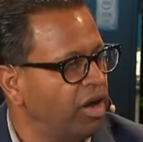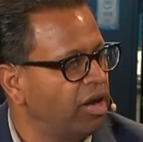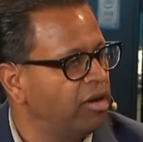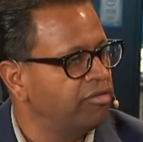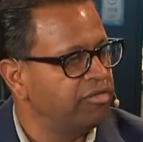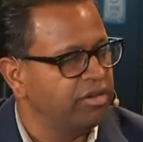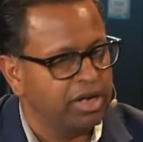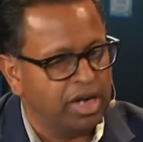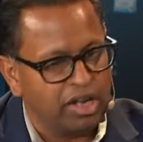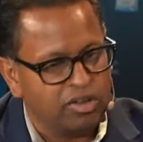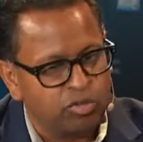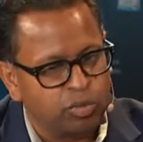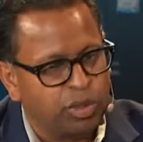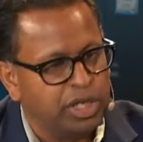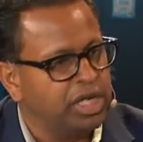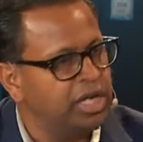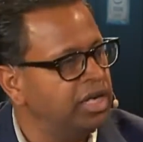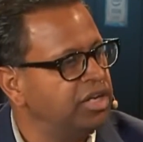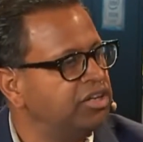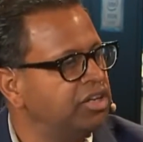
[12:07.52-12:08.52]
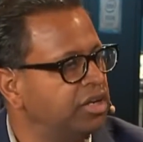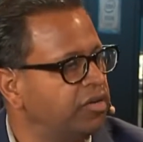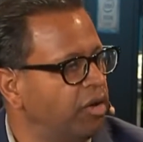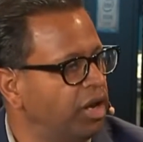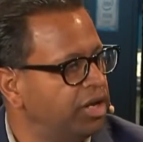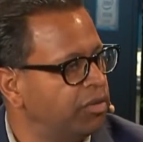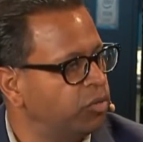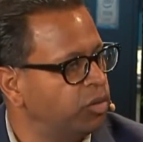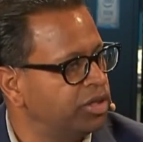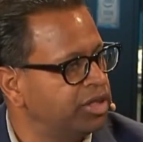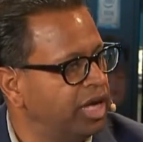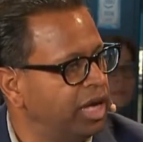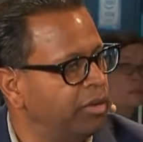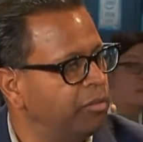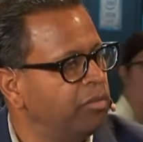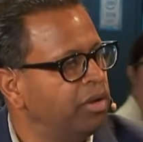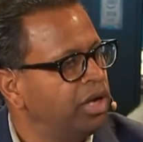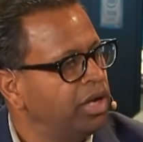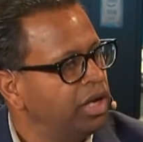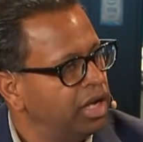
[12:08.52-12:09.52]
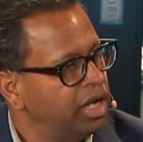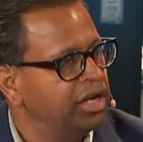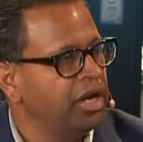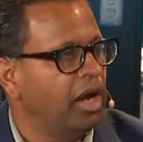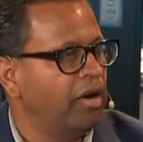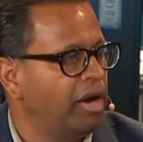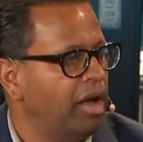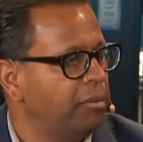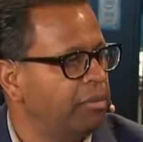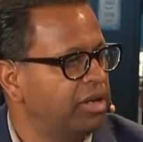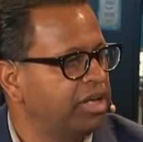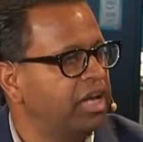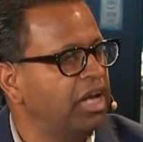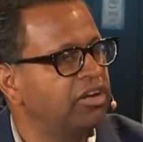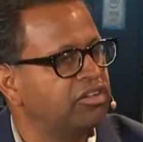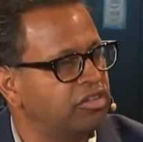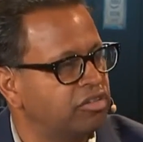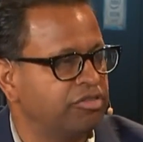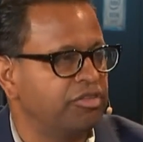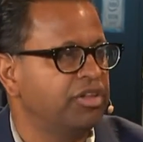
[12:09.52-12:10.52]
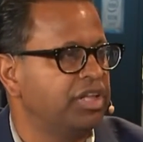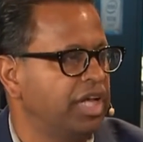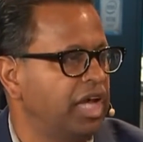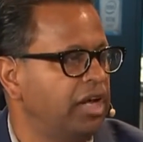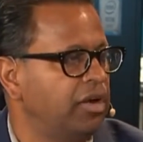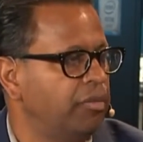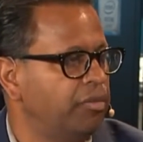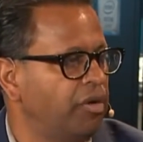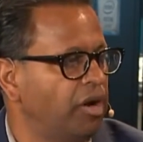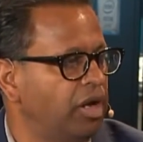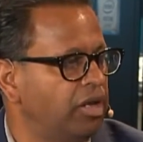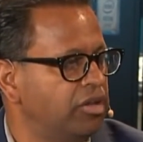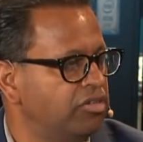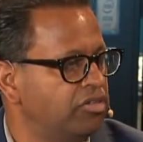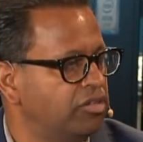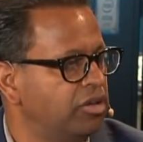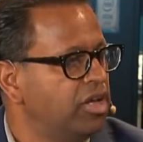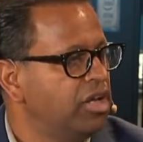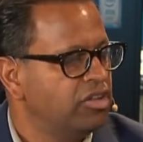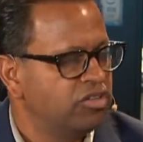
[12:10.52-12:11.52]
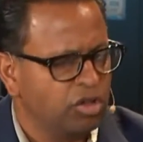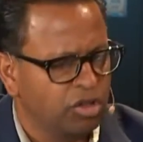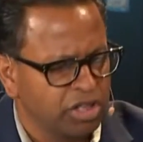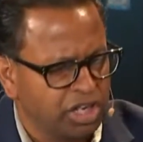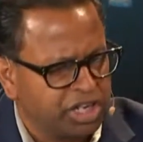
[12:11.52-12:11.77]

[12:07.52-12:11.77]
relevant as we integrate with them in our applications for the enterprise. So let's so